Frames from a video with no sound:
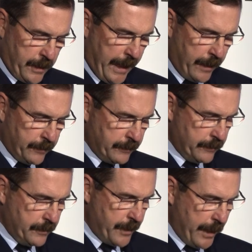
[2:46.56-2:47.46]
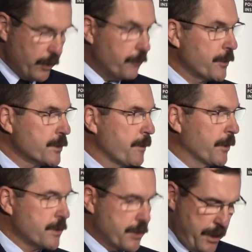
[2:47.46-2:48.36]
Ken, thank you for the
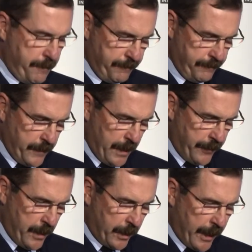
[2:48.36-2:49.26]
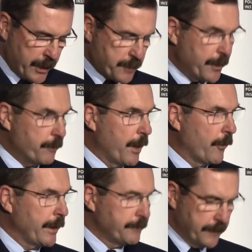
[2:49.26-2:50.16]
sponsorship and the engagement of
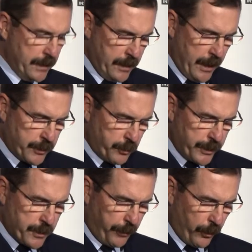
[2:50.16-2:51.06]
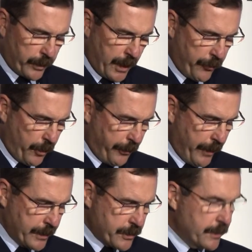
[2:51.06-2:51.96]
Boeing as we support current
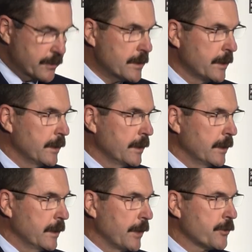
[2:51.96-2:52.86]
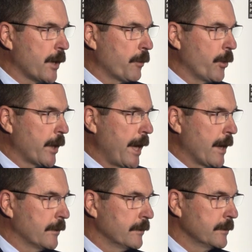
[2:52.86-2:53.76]
operations and try and work
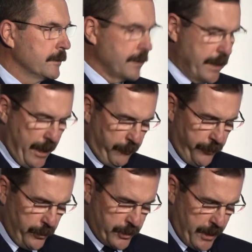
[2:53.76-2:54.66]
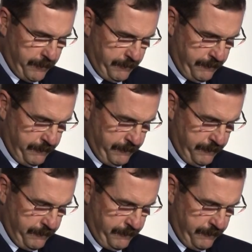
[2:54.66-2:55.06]
out our future.